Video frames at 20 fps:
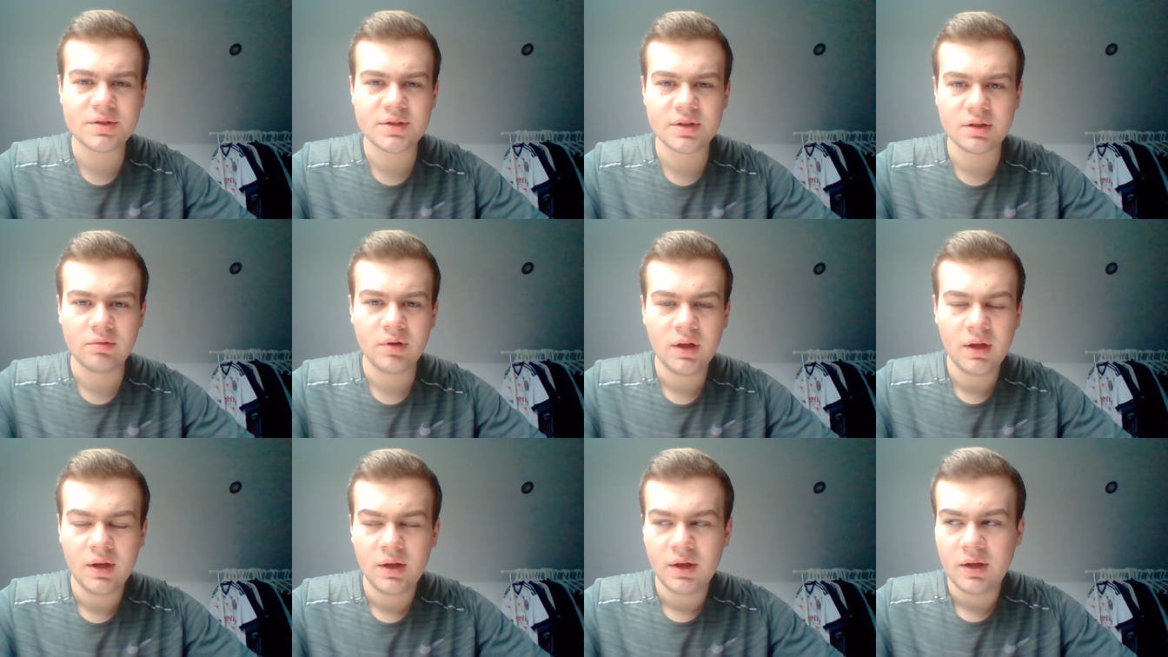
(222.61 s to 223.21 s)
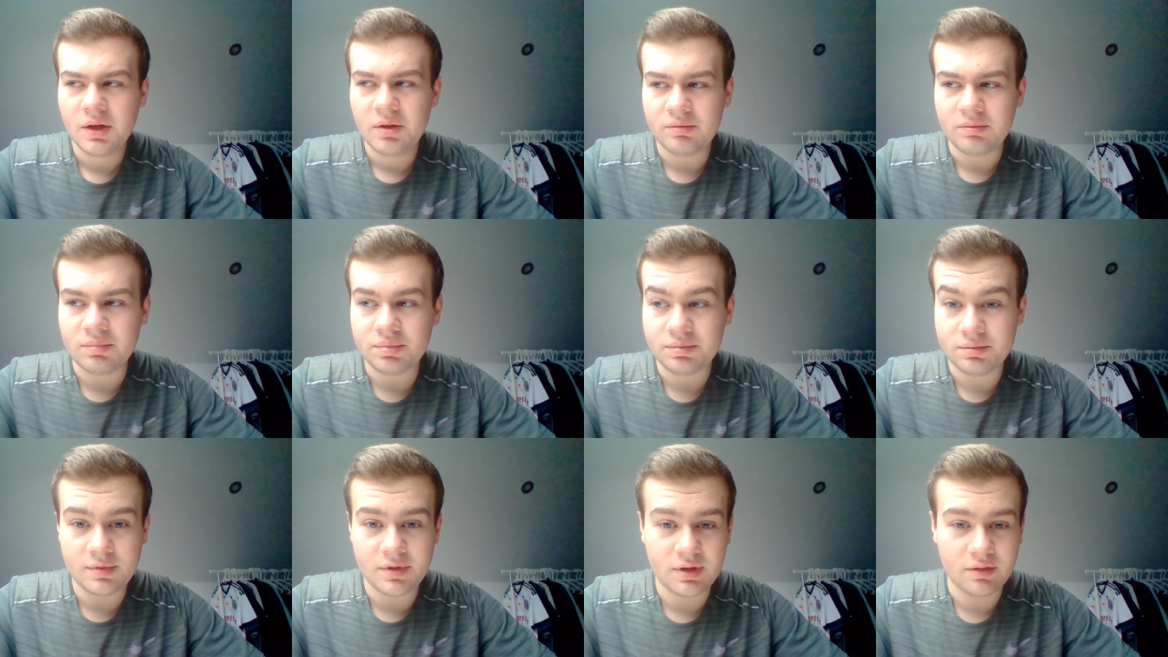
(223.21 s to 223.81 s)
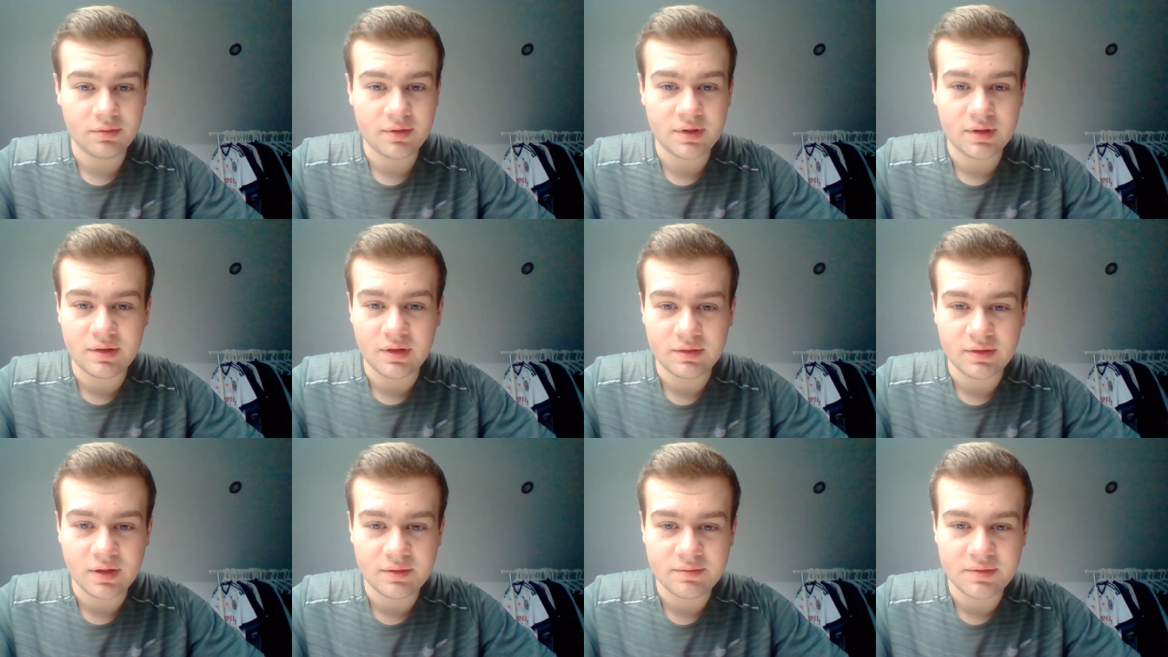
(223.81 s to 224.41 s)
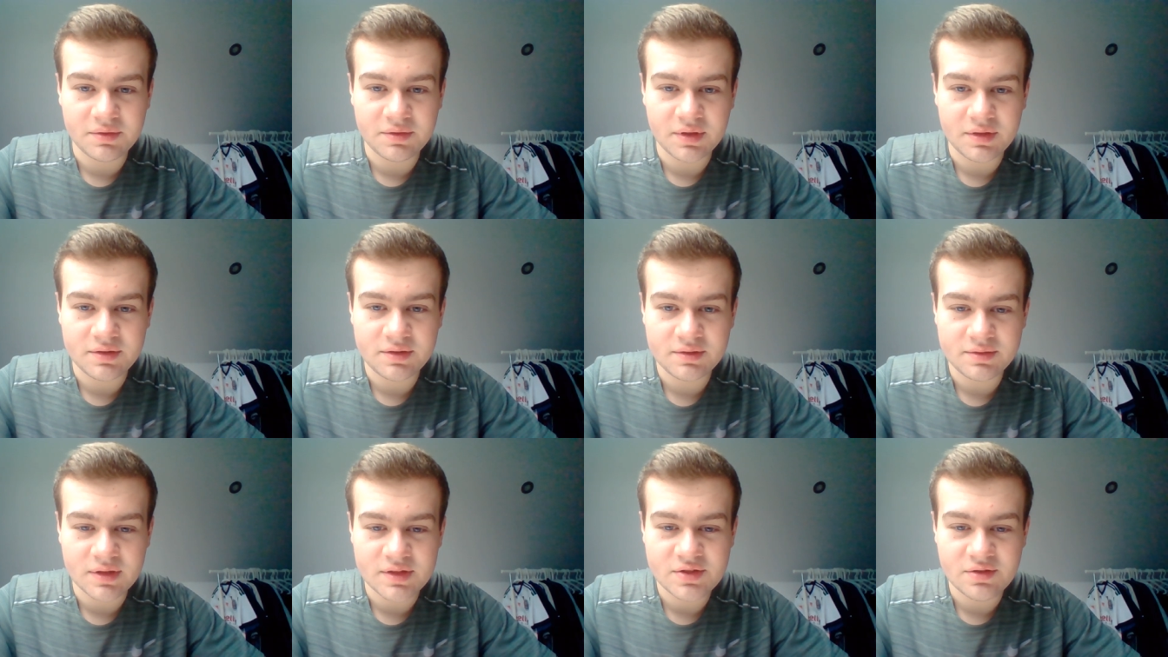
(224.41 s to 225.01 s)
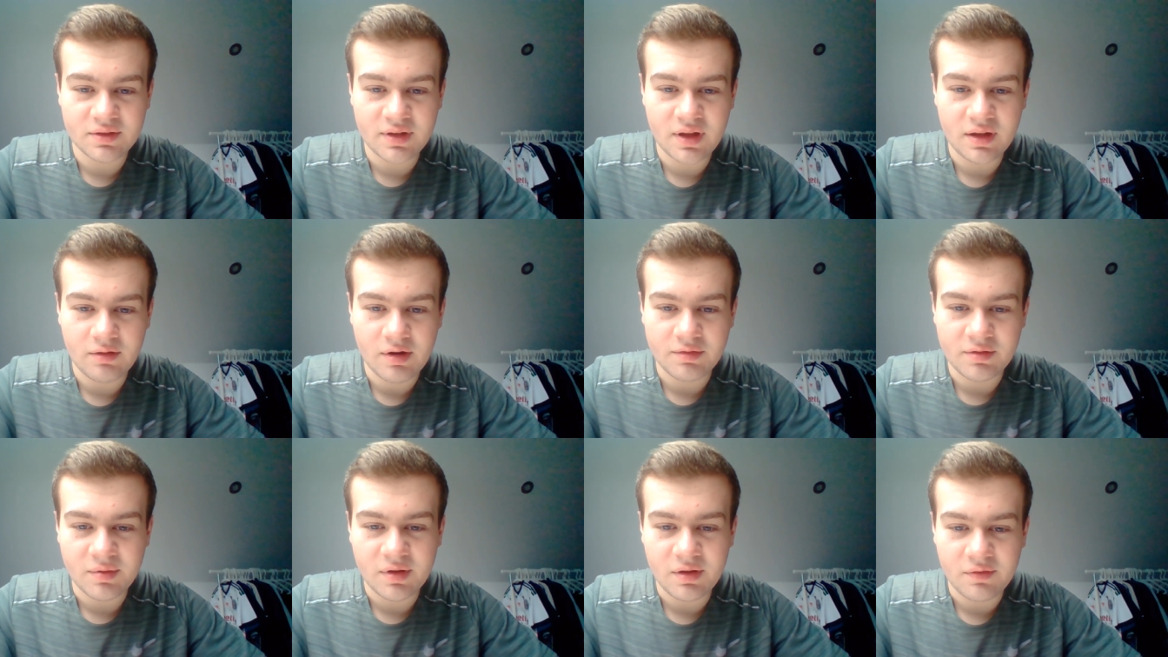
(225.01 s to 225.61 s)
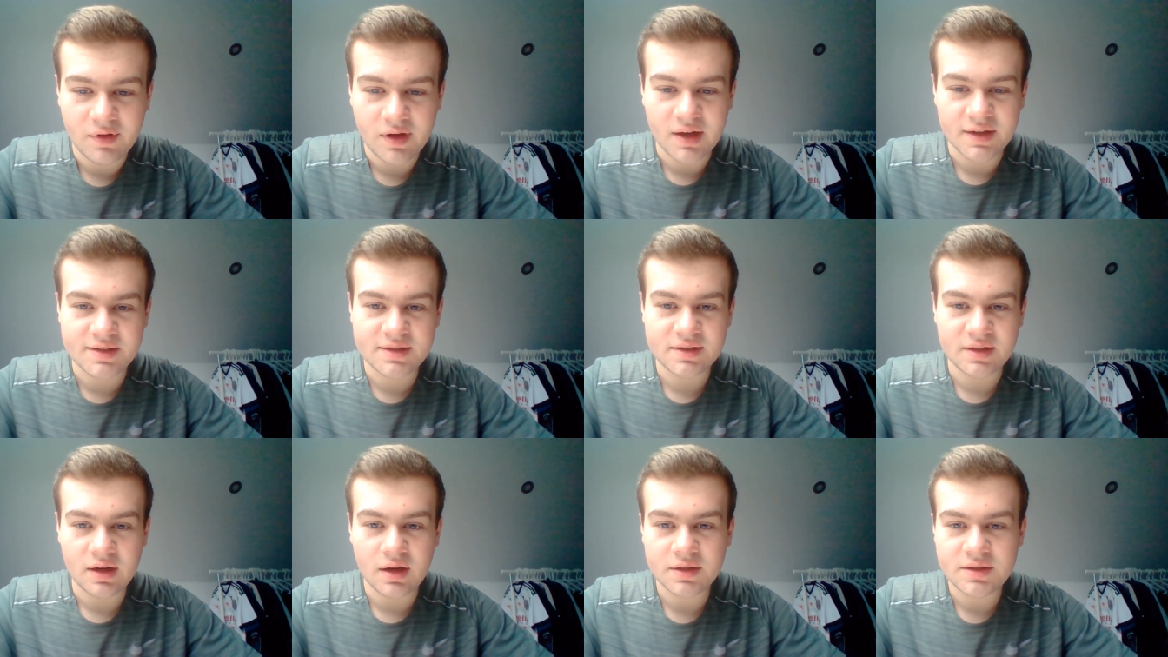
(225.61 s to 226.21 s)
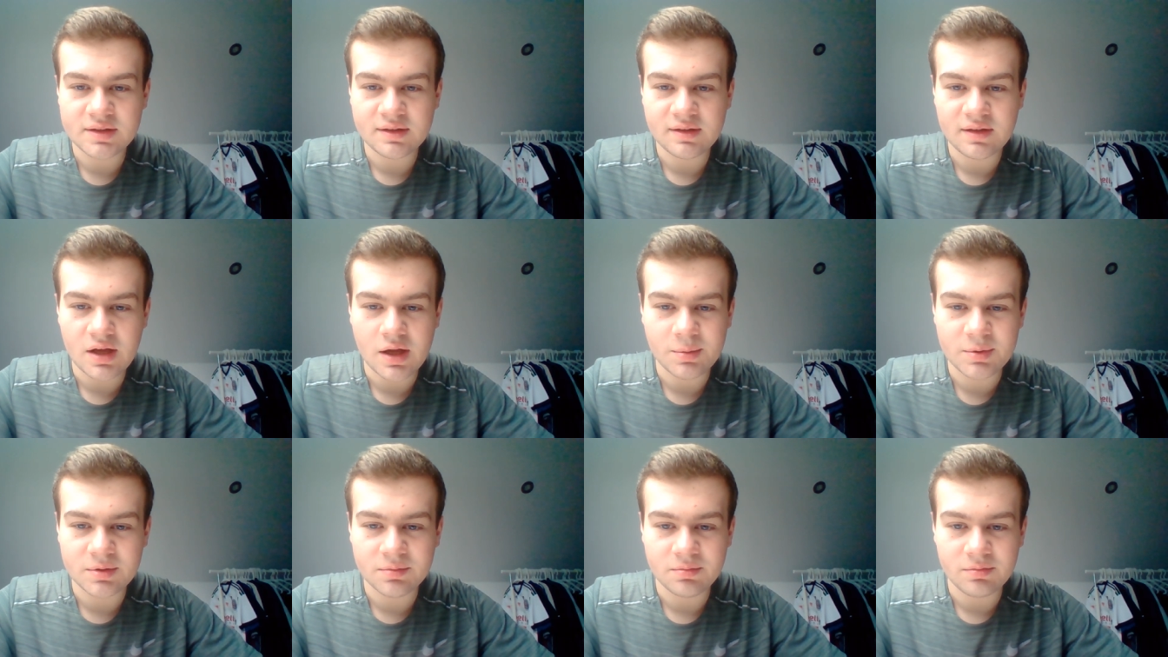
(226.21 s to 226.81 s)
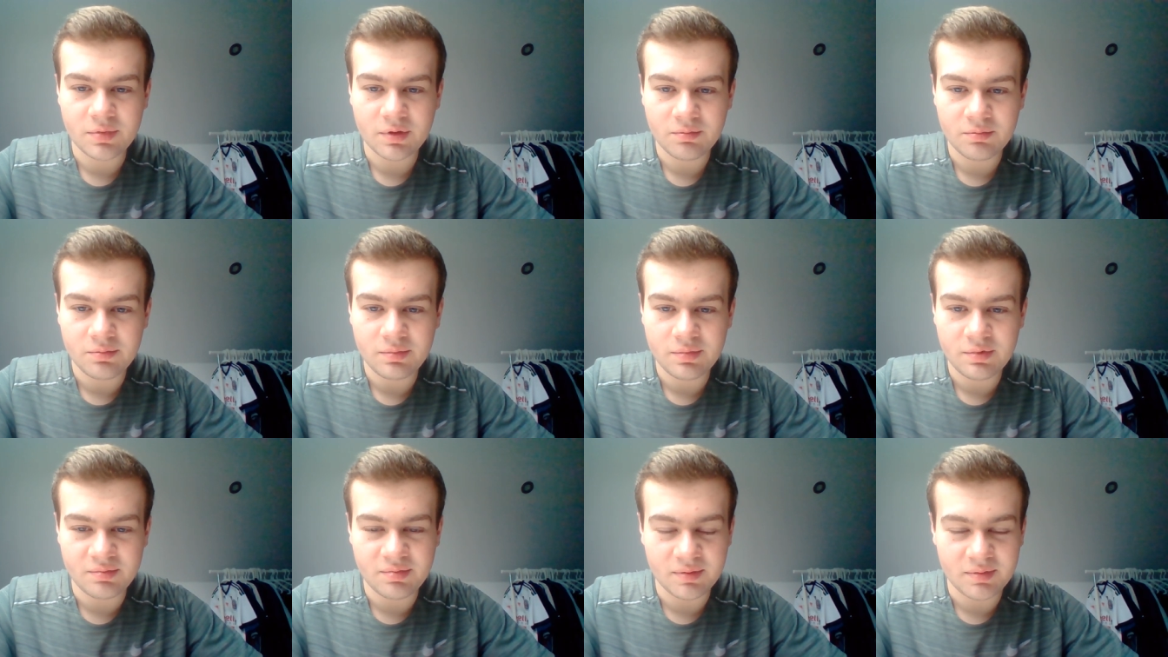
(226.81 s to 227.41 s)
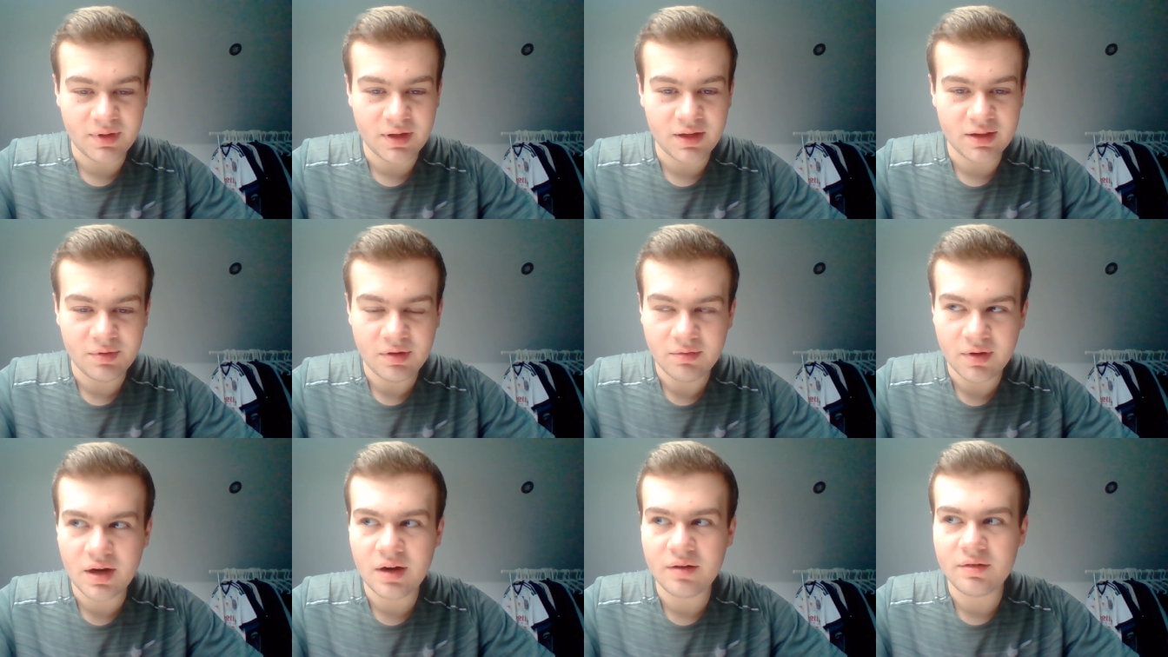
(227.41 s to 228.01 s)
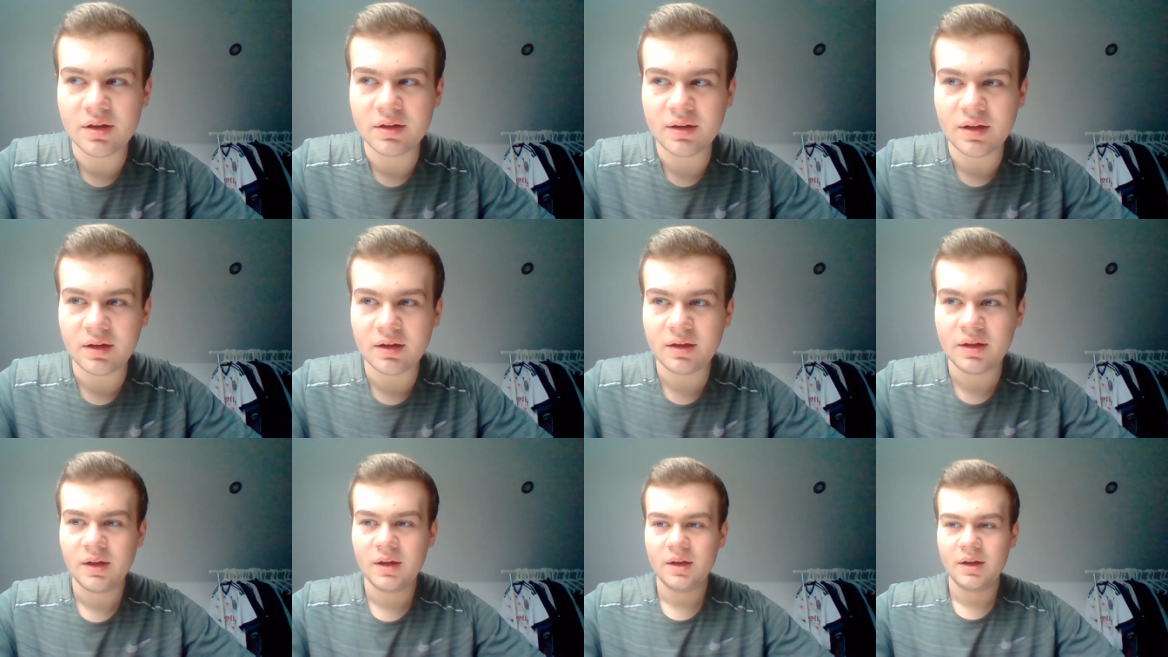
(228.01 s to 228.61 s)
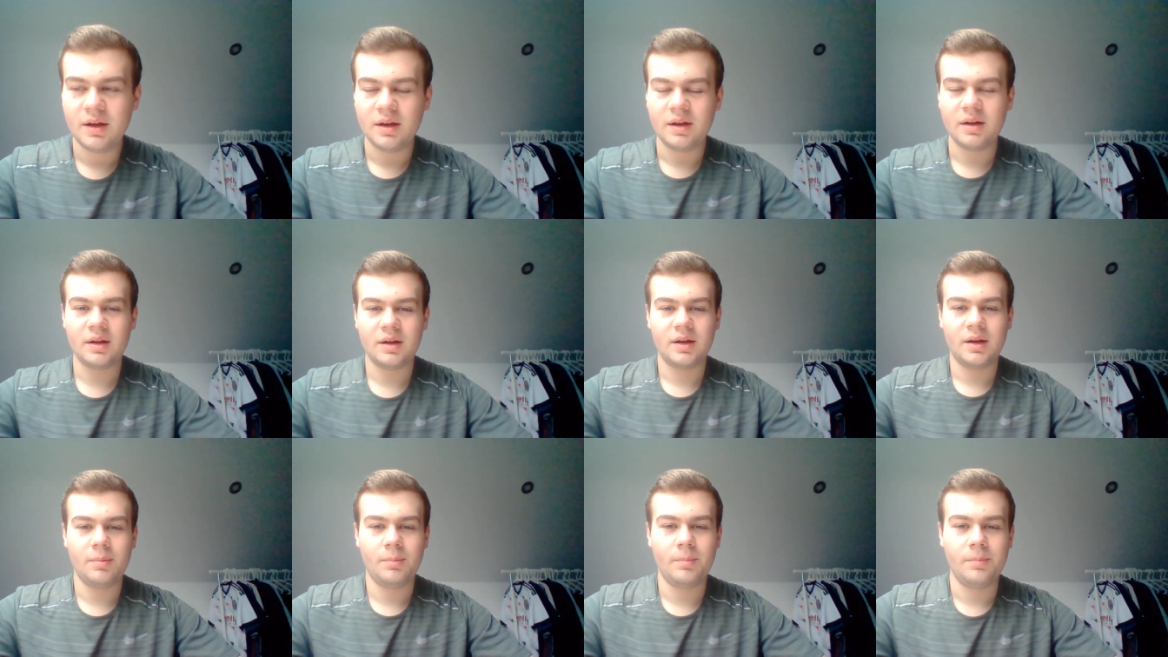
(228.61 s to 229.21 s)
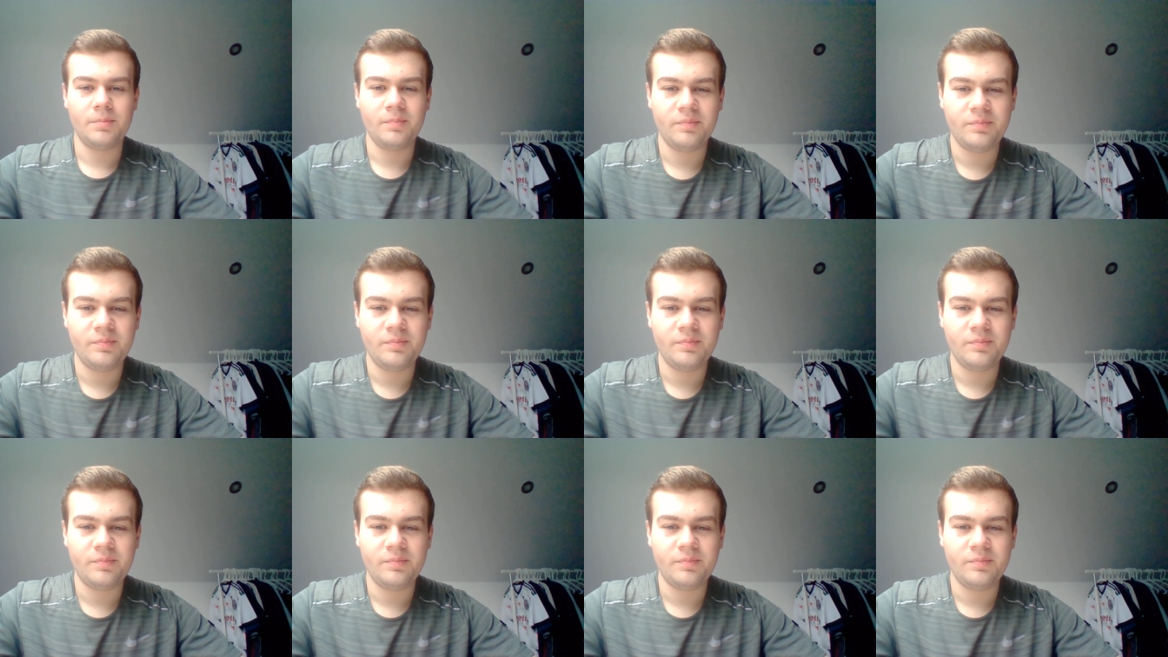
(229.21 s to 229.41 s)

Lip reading: So they certainly know how to make fast starts in games, and we need to be wary of that.